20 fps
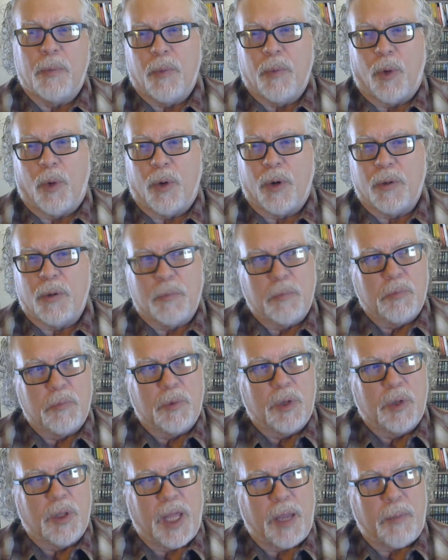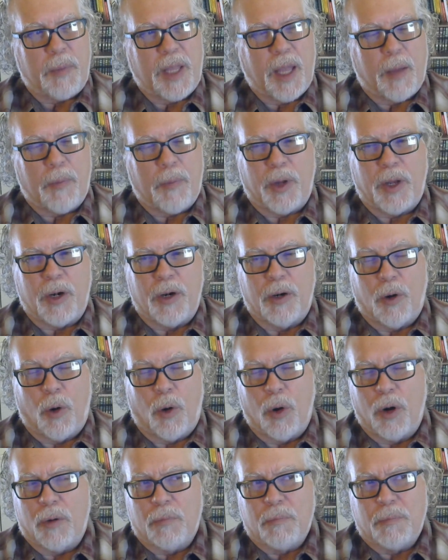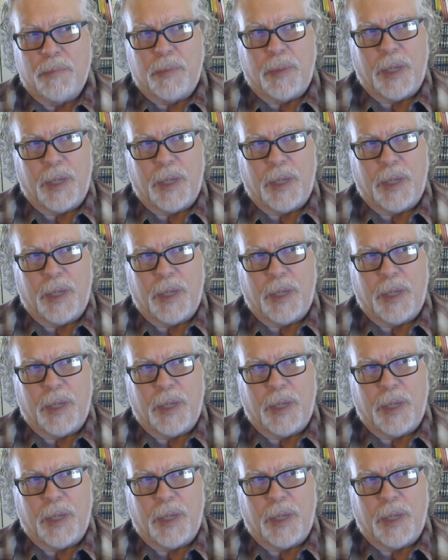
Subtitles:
or glamping operator, or